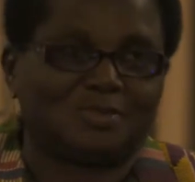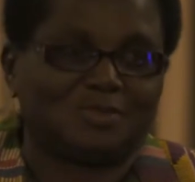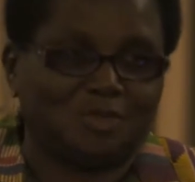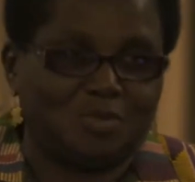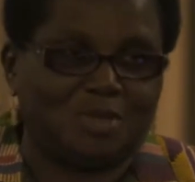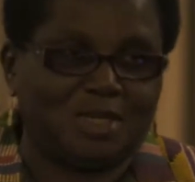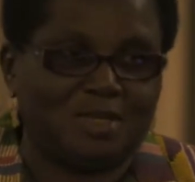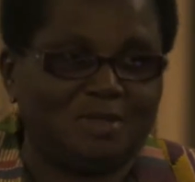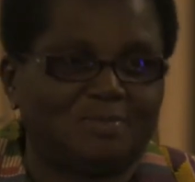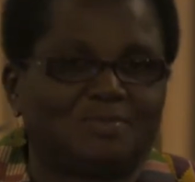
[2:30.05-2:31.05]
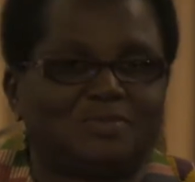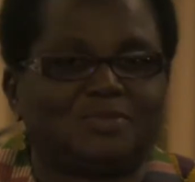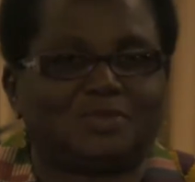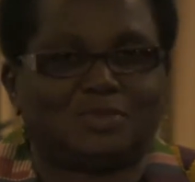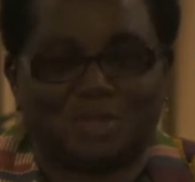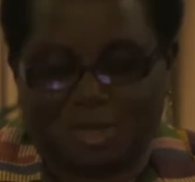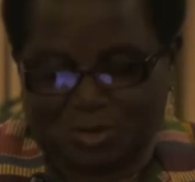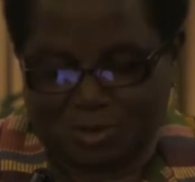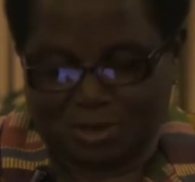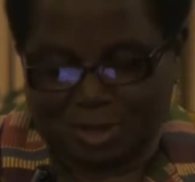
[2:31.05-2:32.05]
For me, what I
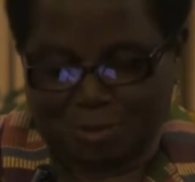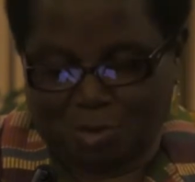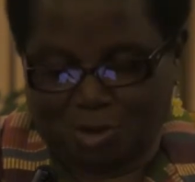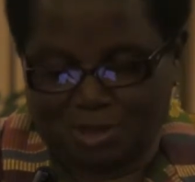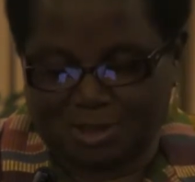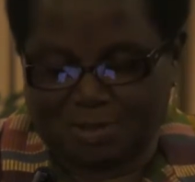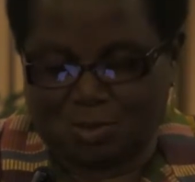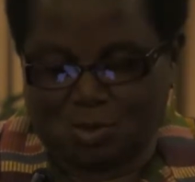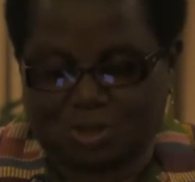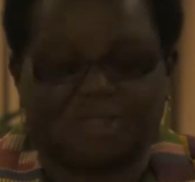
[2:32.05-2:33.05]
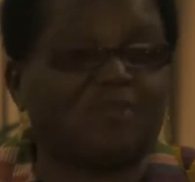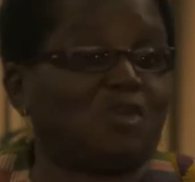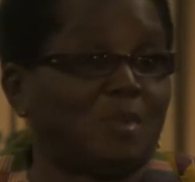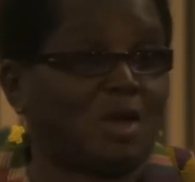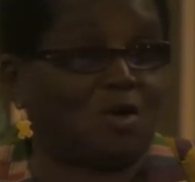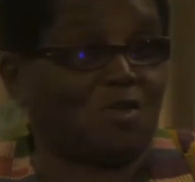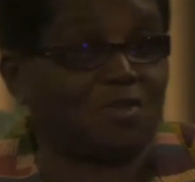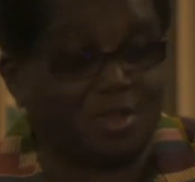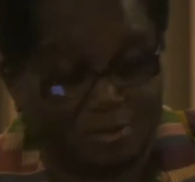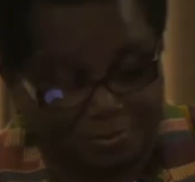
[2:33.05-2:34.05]
do is I boil some water for my
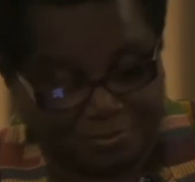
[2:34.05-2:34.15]
coffee,